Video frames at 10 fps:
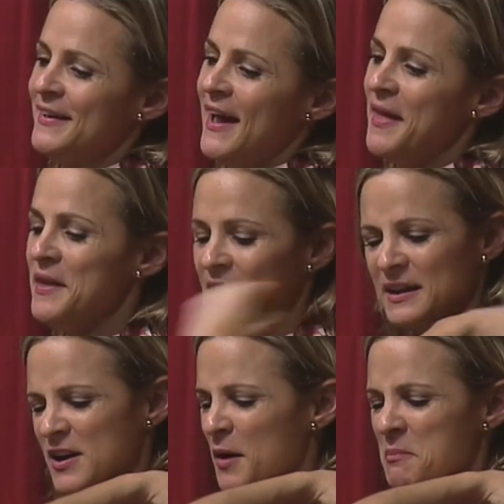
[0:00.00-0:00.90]
And then I
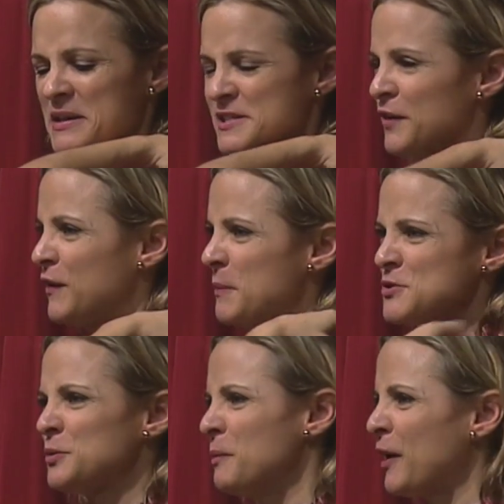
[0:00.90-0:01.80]
cut myself. I was
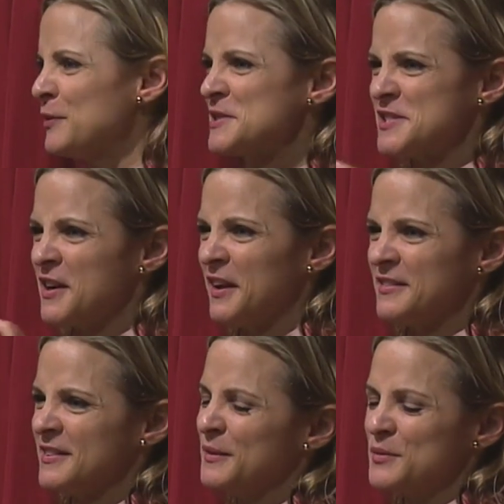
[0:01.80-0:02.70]
doing my own
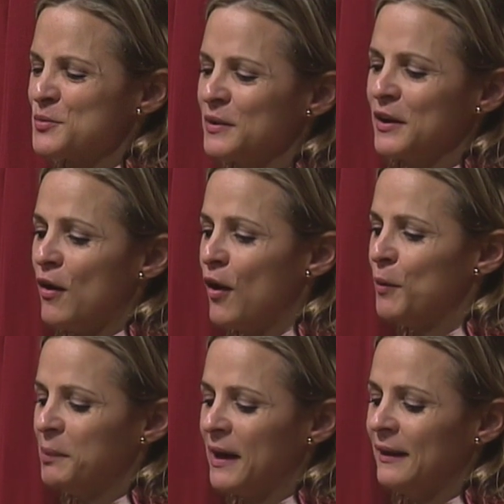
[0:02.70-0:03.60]
stunts, and it was really hard.
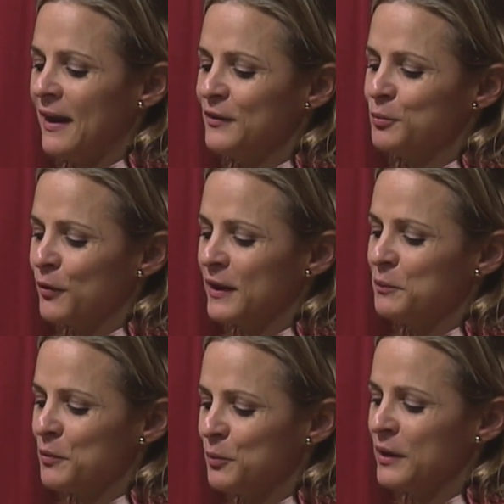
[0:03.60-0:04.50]
But I liked working
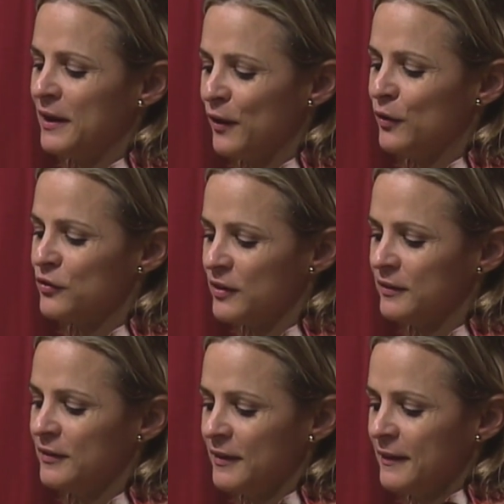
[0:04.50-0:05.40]
with Woody Harrelson.
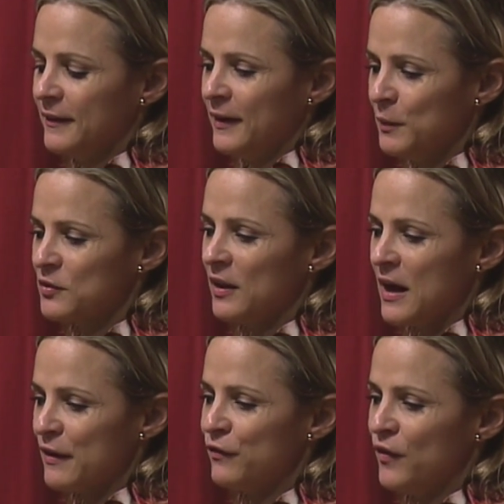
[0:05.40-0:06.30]
He was a
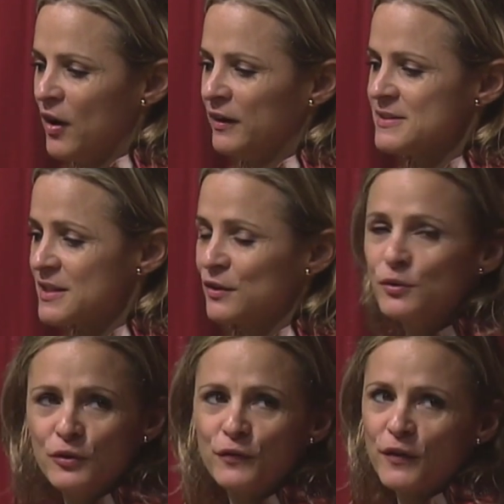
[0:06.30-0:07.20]
lot of fun. He's a
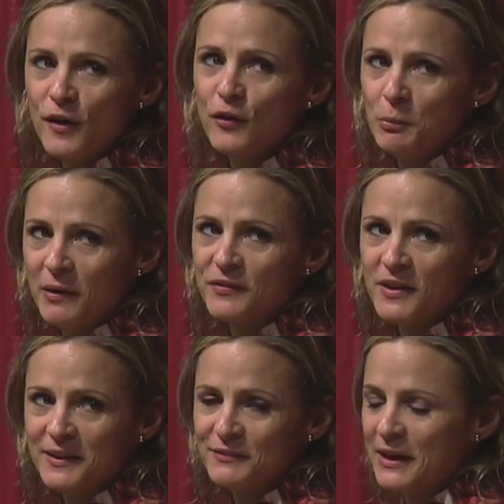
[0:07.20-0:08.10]
cuckoo for Cocoa Puffs
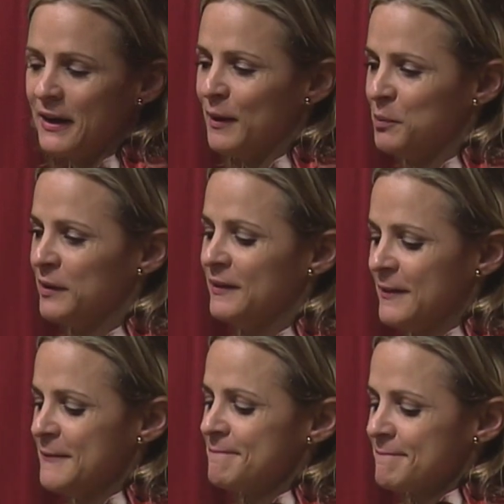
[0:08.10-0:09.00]
kind of a guy,
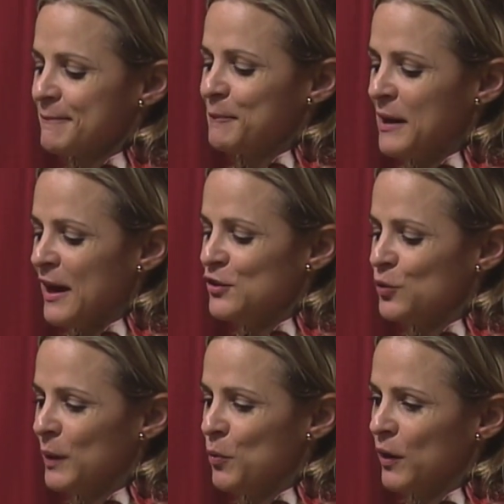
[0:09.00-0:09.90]
but I
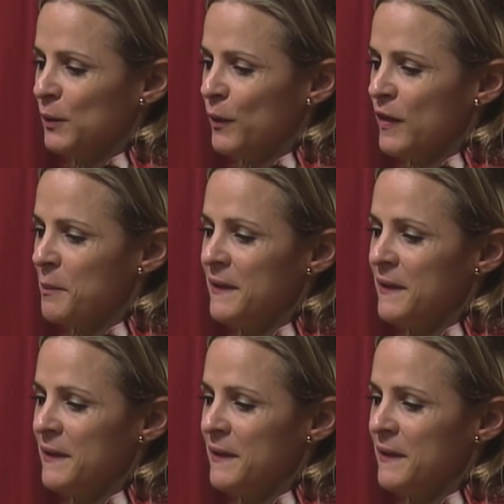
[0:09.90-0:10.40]
enjoyed working with him.